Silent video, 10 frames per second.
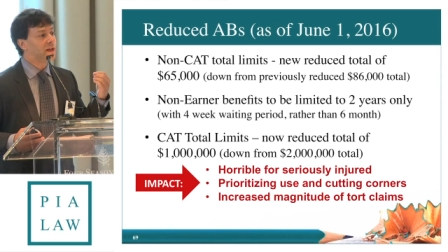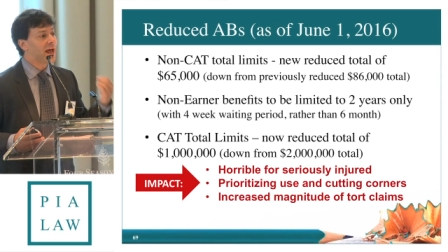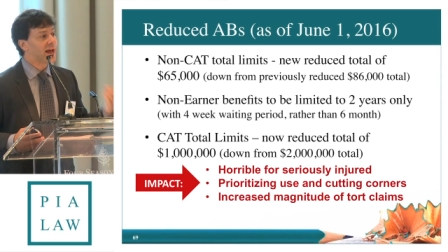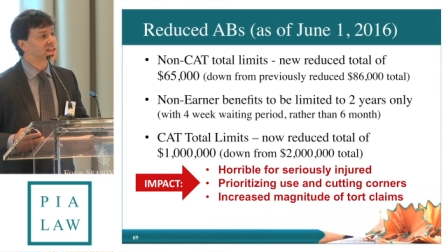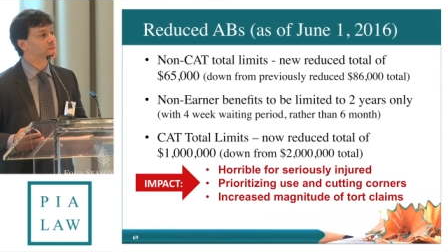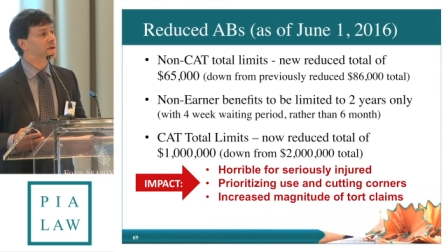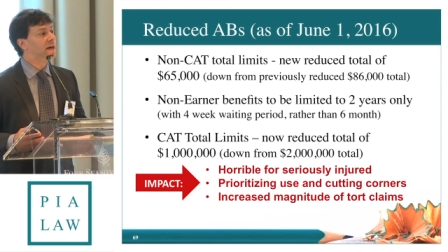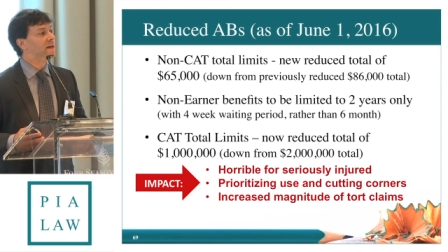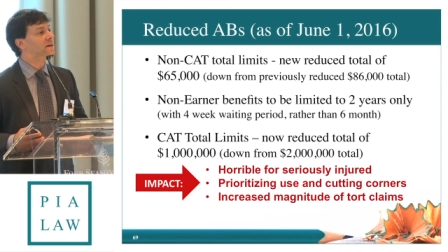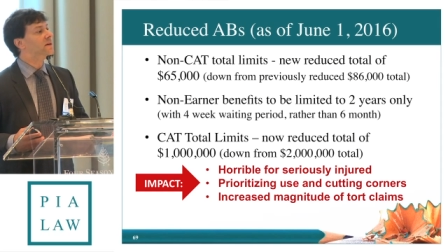can
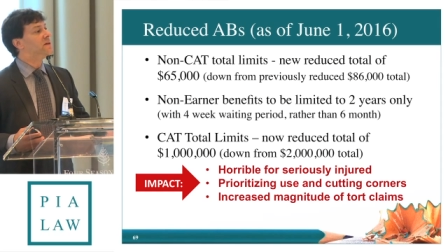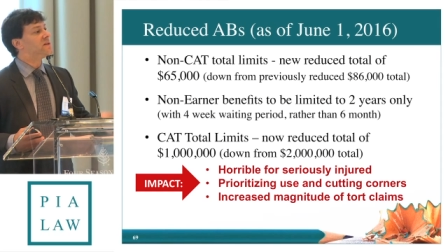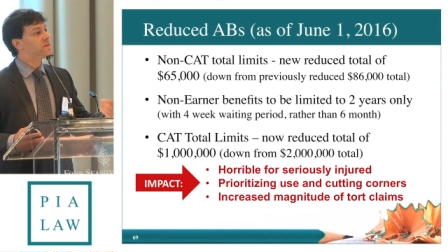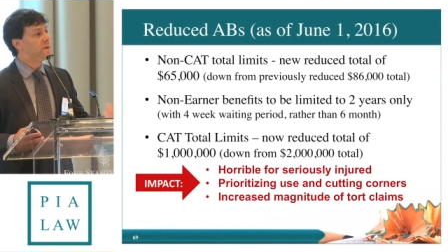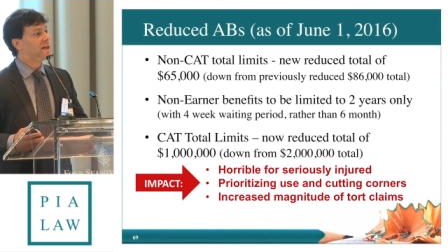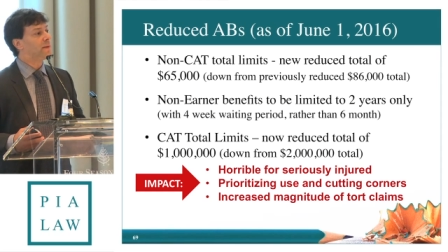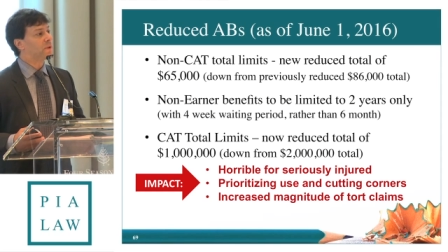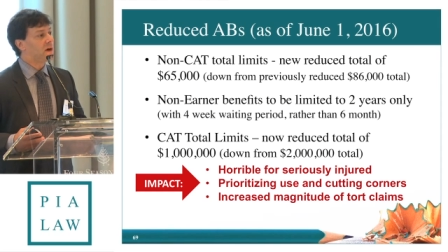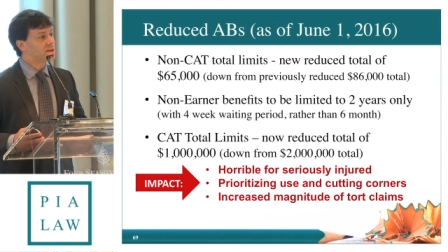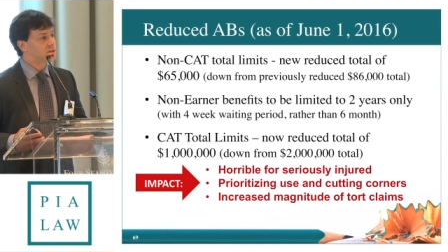expedite, speed up
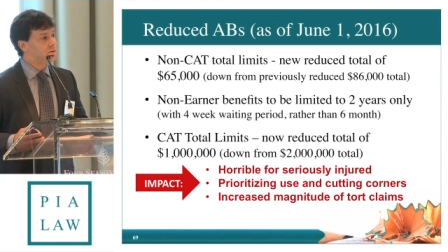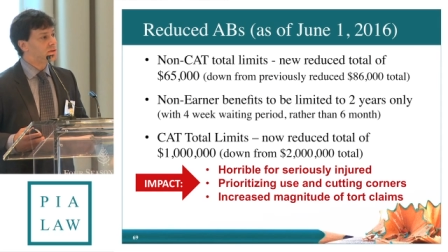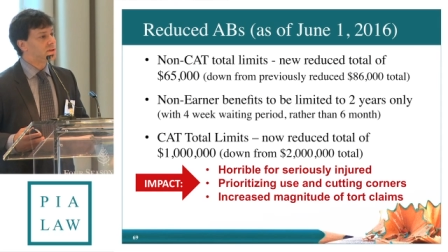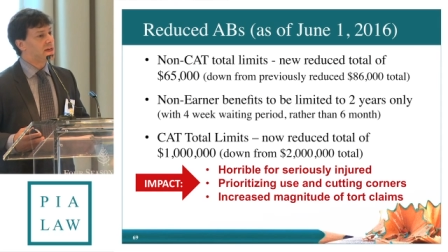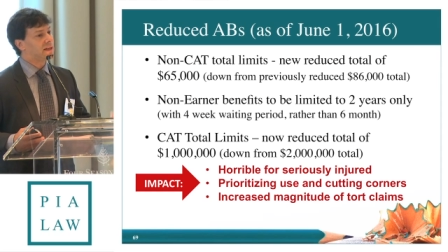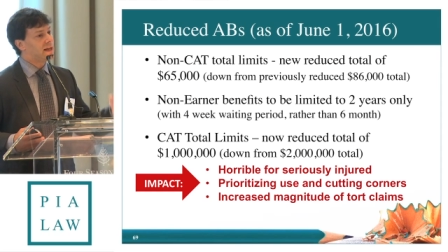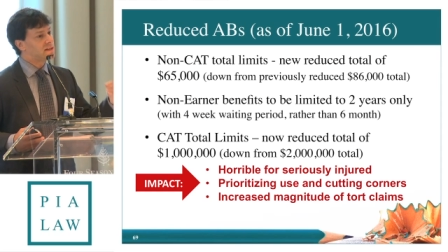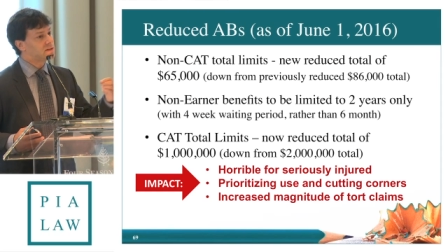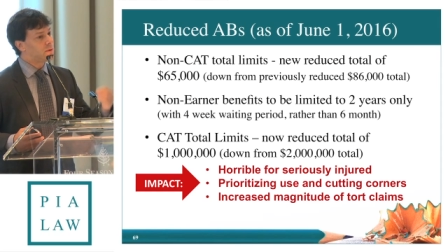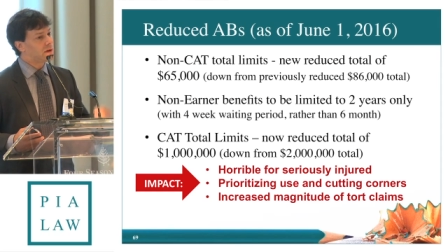lawsuits, get
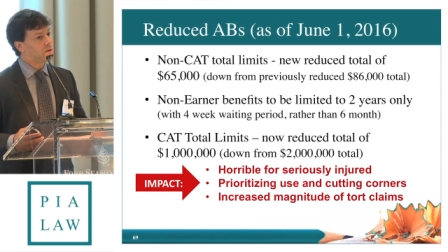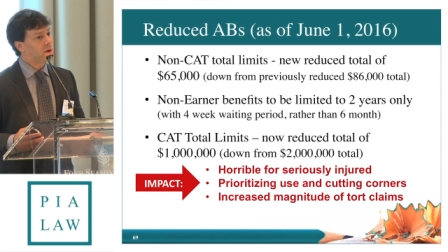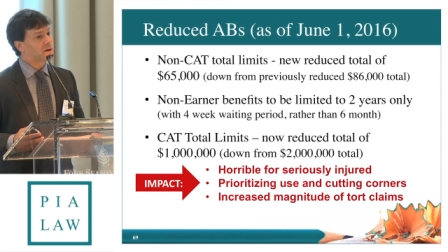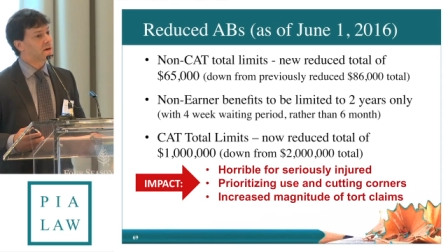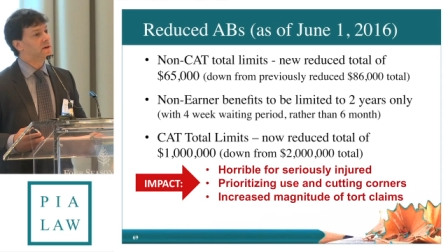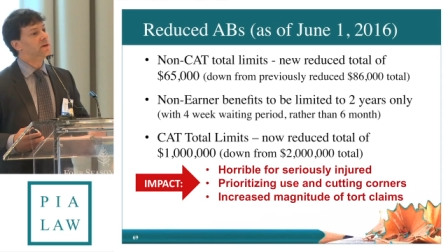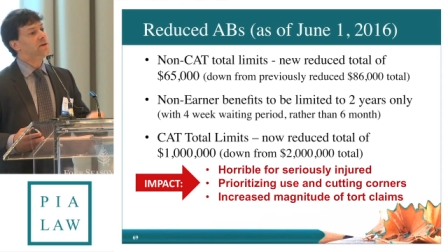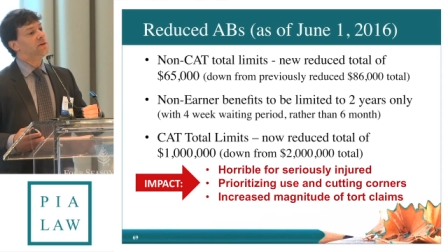cases going quicker,